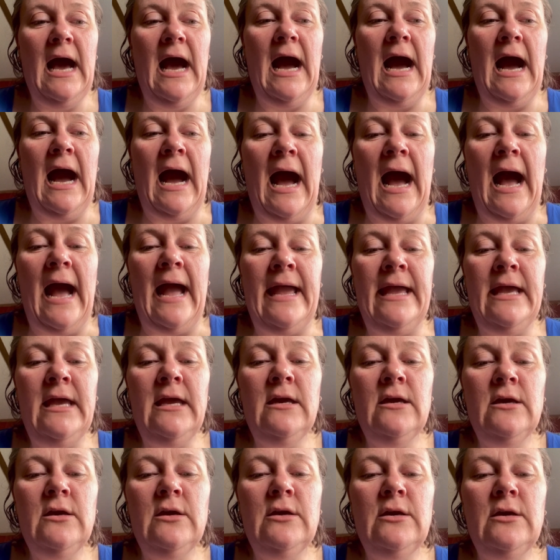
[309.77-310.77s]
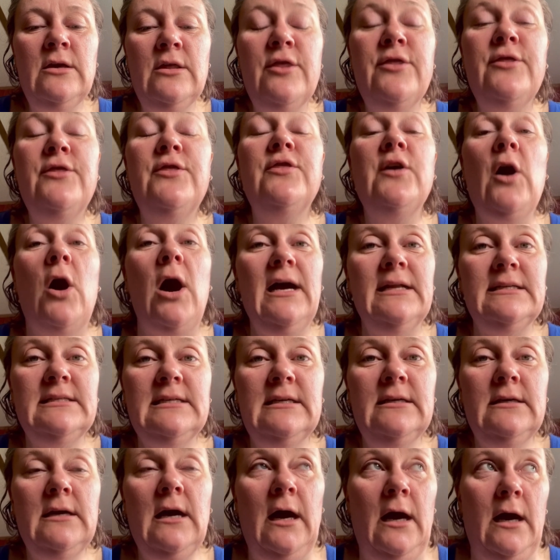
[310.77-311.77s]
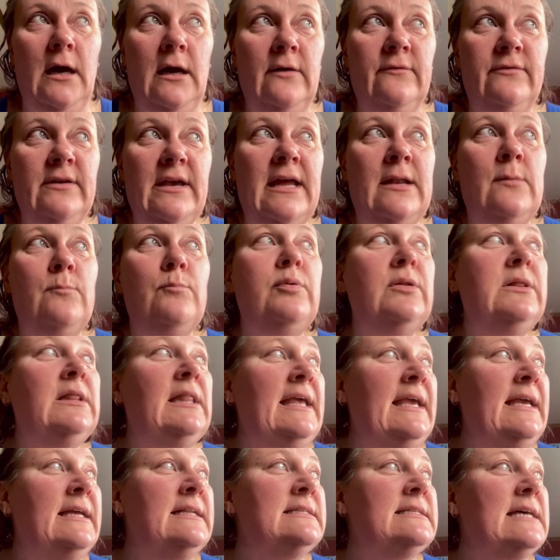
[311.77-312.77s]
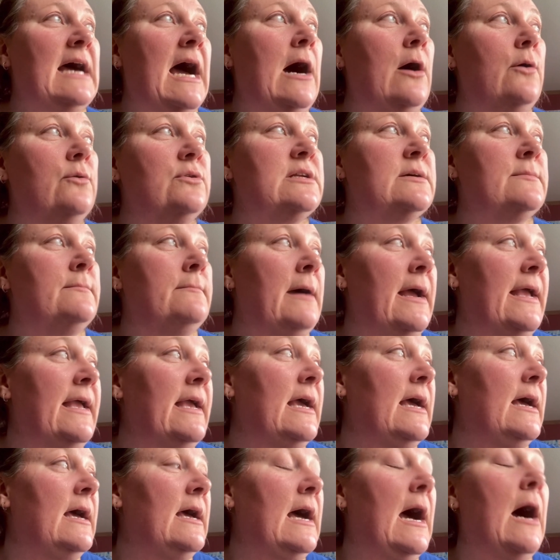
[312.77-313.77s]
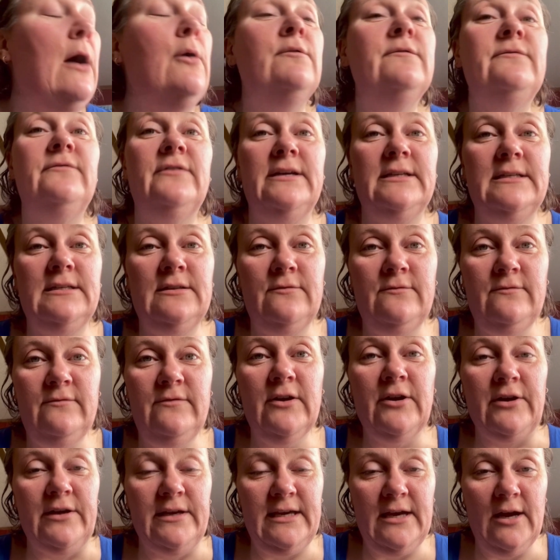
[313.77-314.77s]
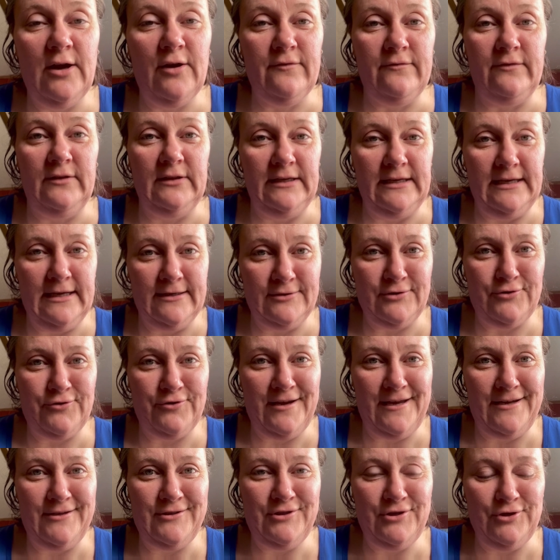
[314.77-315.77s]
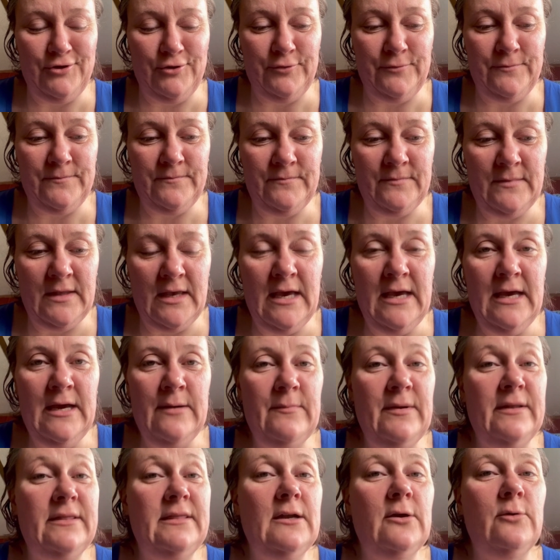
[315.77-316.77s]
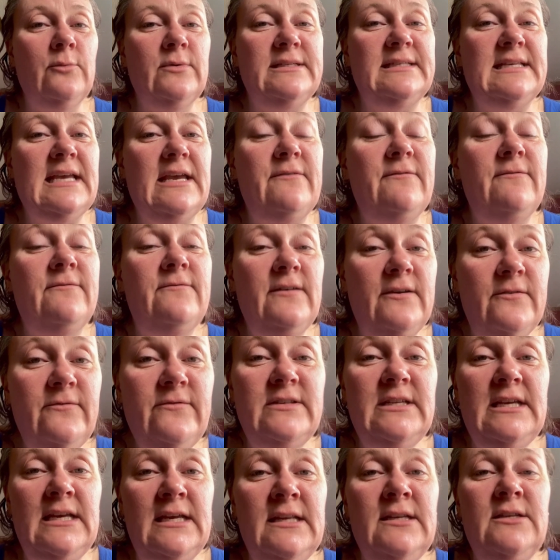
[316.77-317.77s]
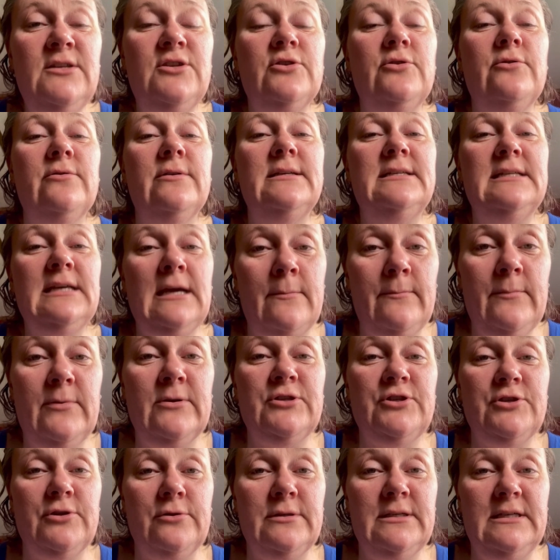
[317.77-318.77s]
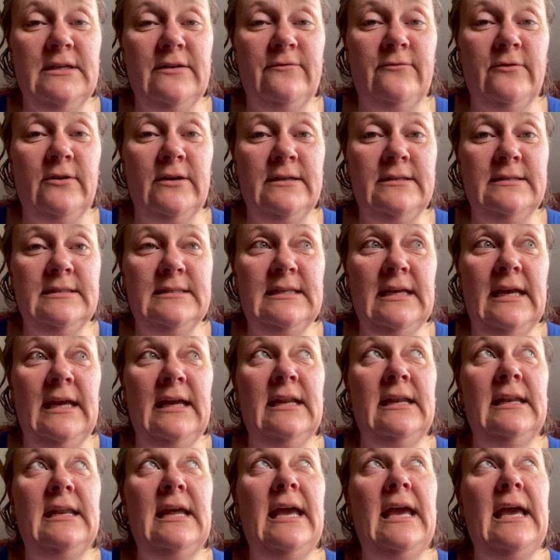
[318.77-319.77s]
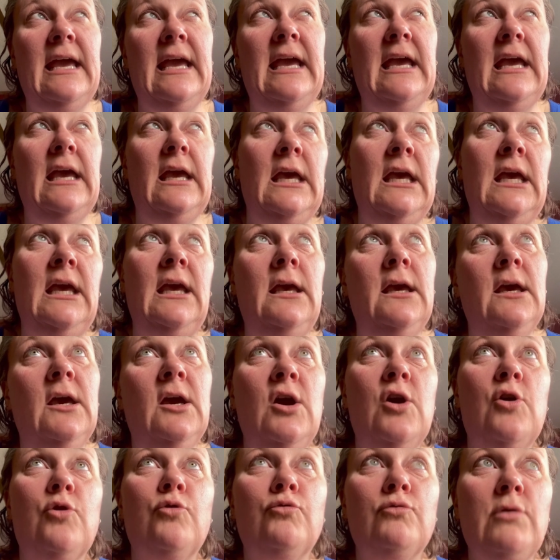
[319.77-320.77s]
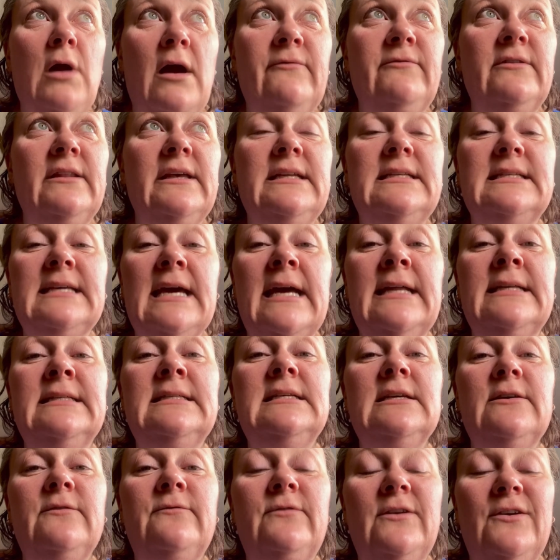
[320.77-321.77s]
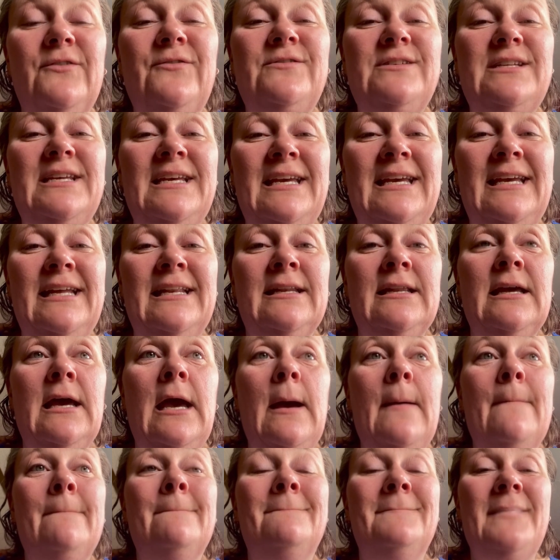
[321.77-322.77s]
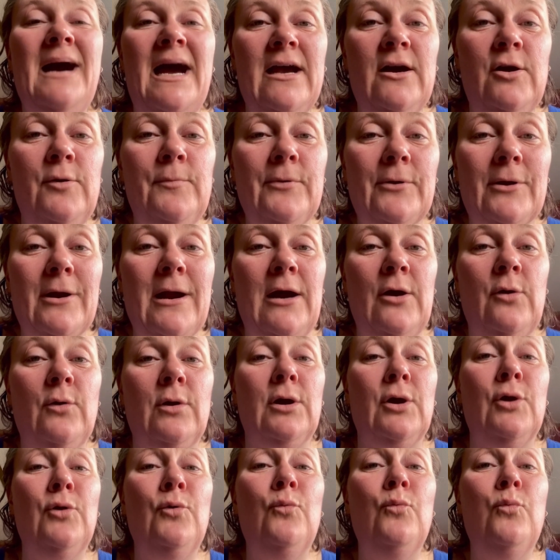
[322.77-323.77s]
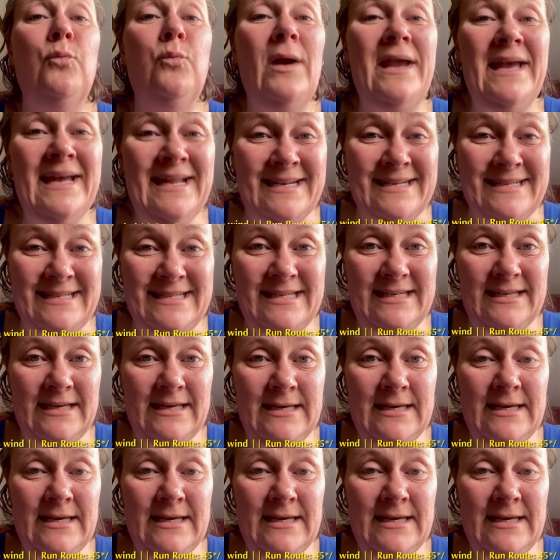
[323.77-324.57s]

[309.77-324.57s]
I thought of and planned out my outfit very carefully yesterday too. But there was a 15 degree temperature difference and a roughly 10 to 15 mile per hour wind